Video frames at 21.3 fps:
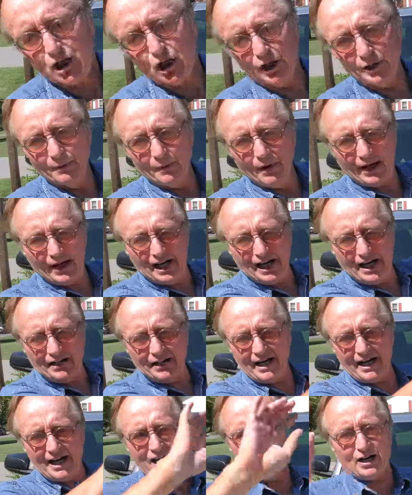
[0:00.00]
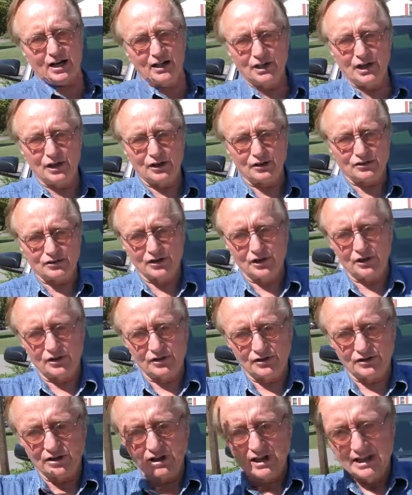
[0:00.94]
couldn't run all the air
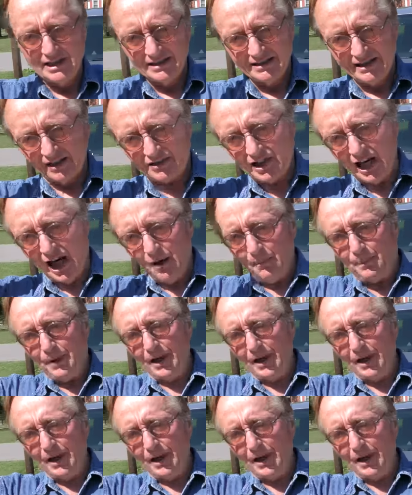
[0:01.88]
conditioners. They're telling